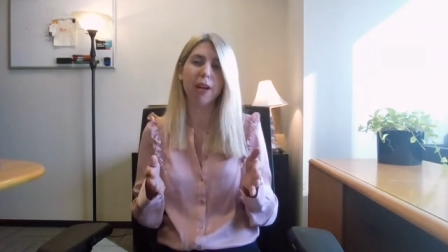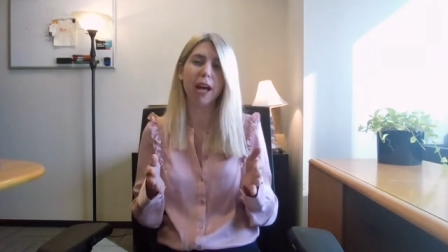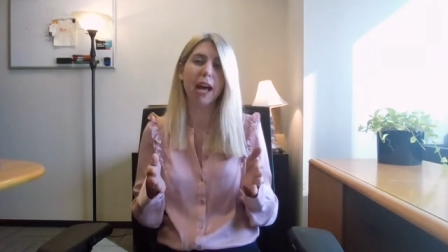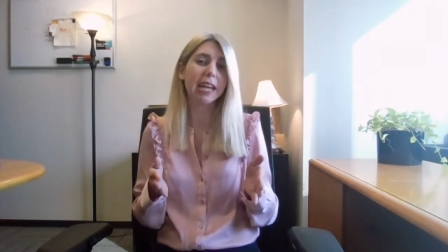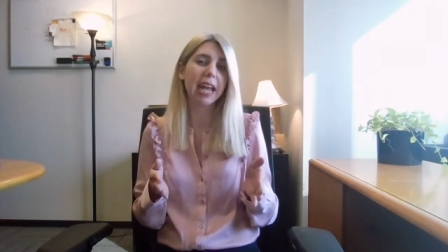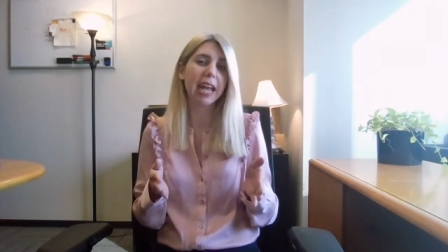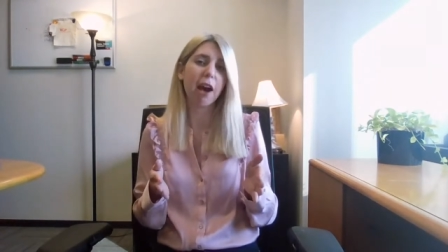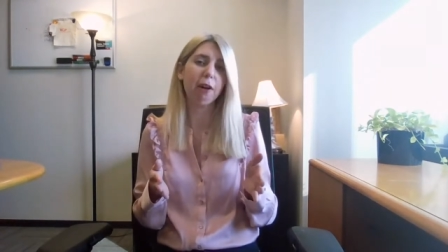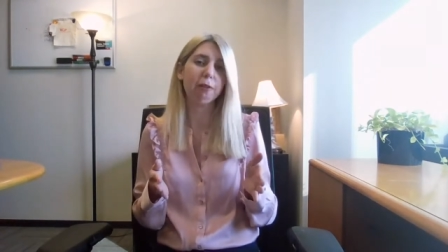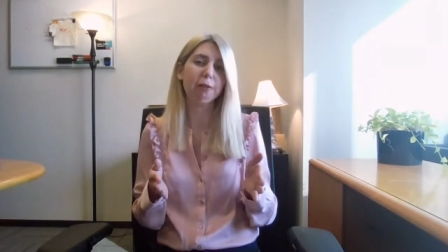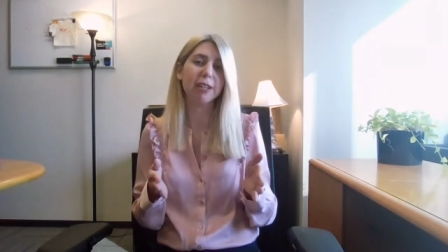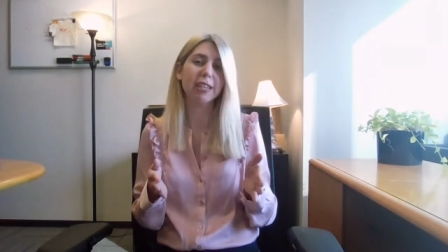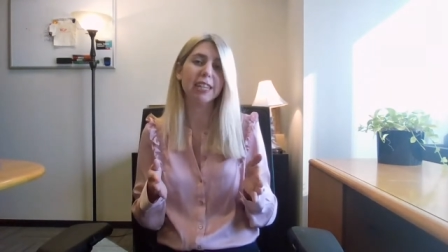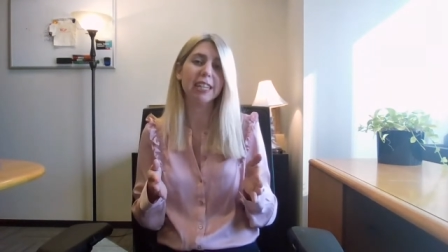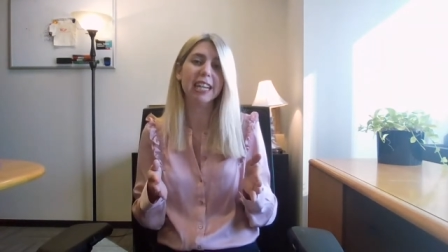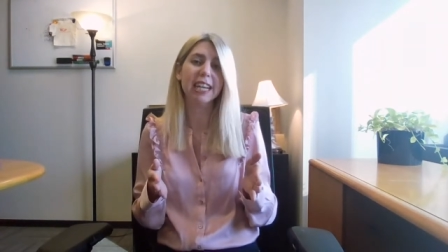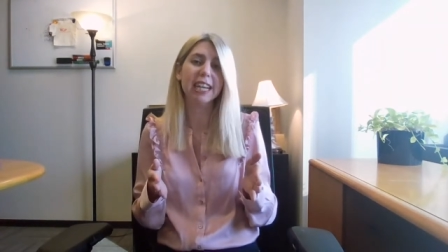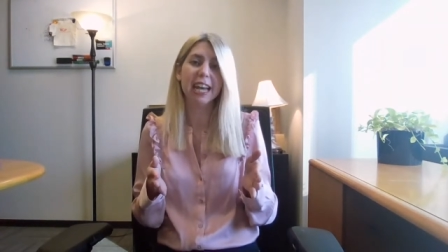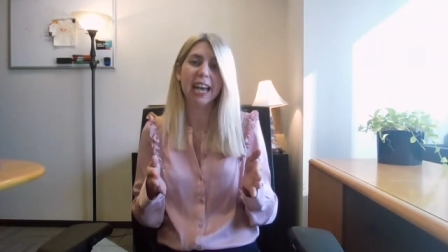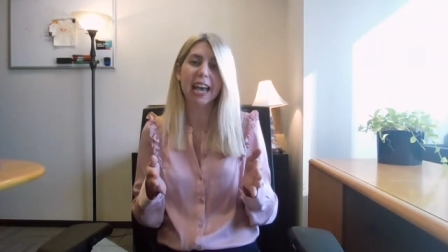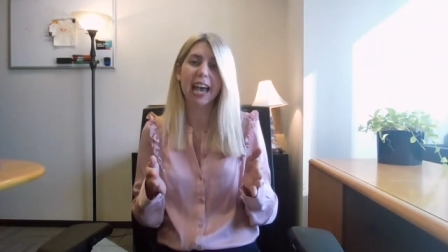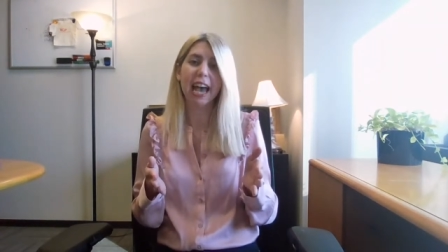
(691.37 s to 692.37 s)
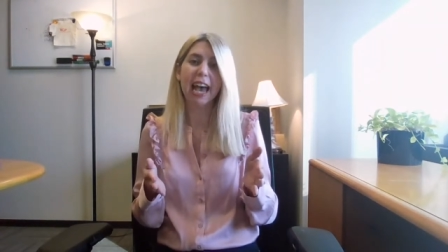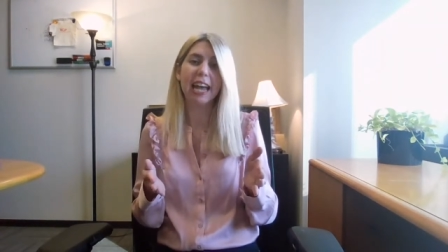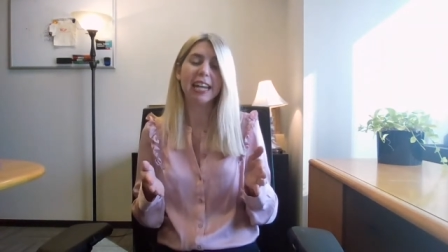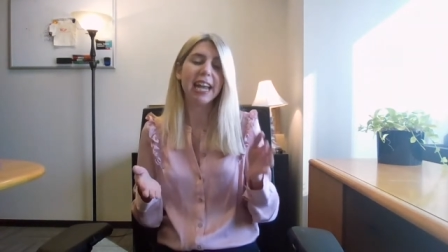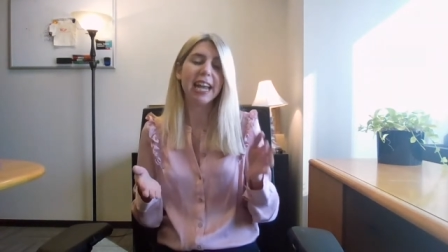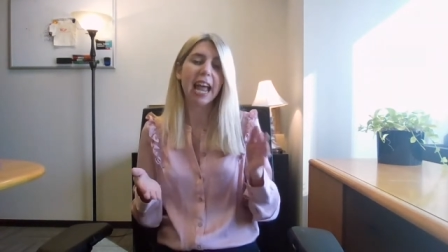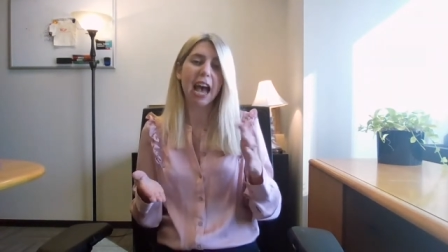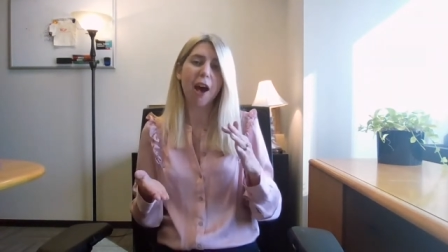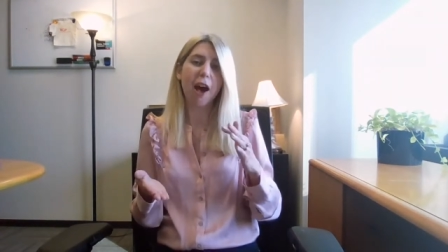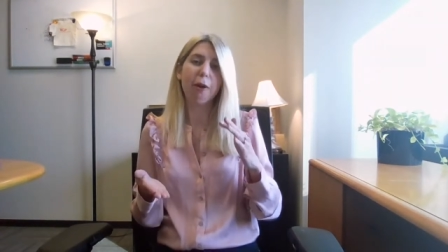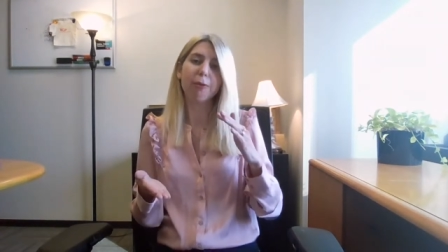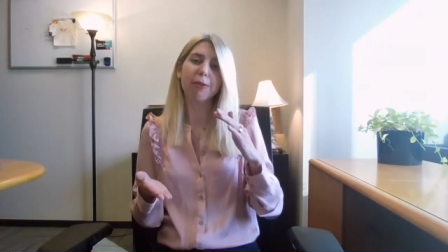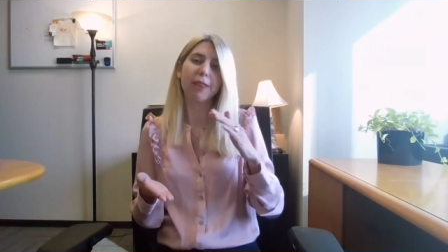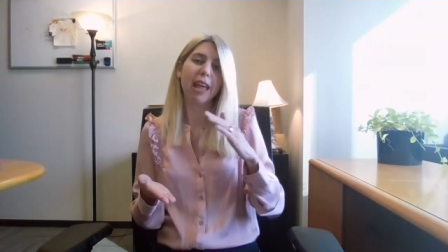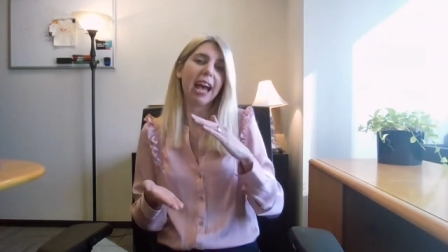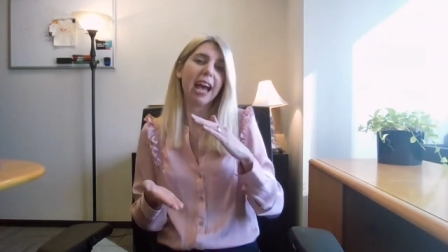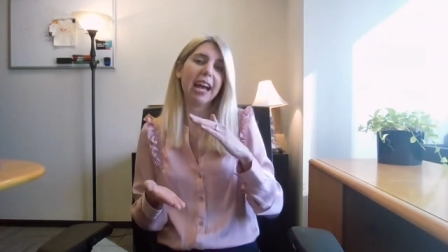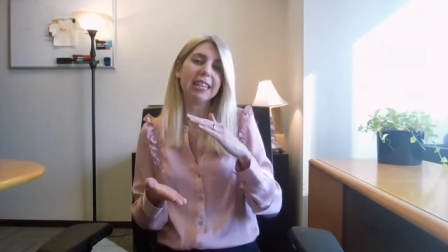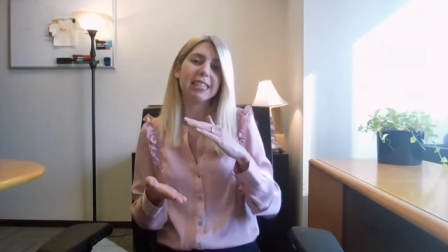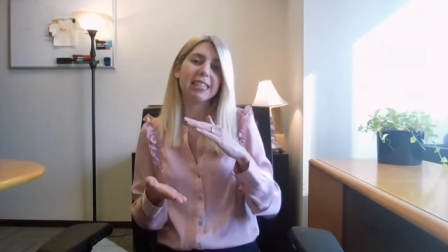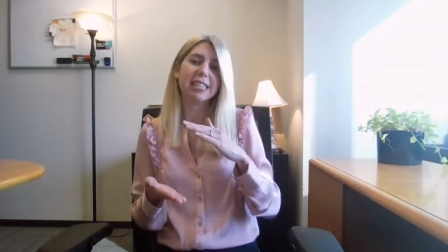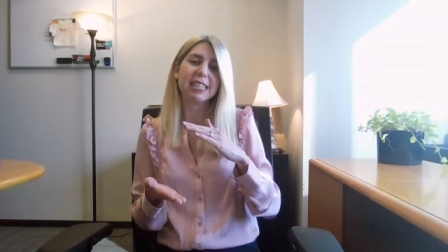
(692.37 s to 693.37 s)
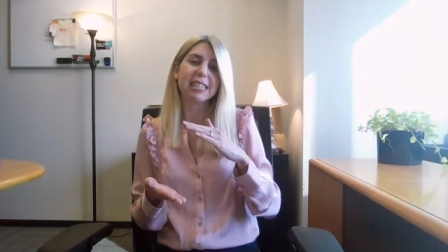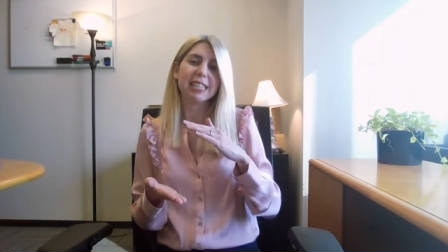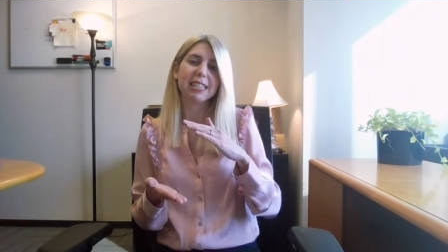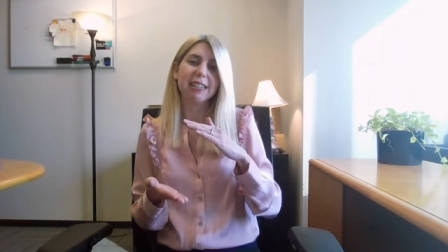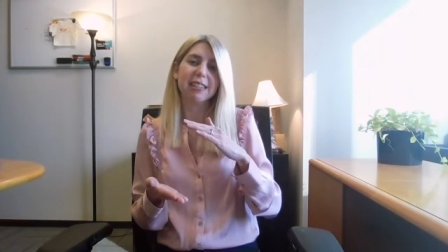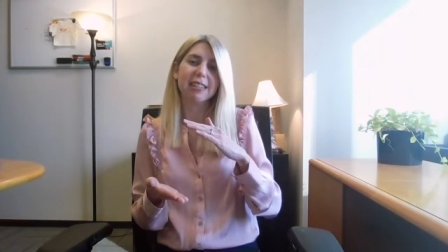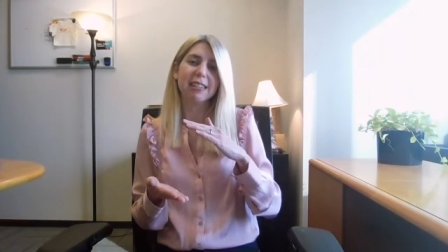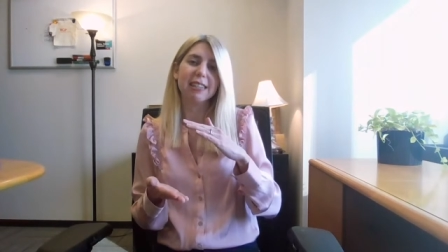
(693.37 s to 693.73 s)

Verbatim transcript: accountant, and now that's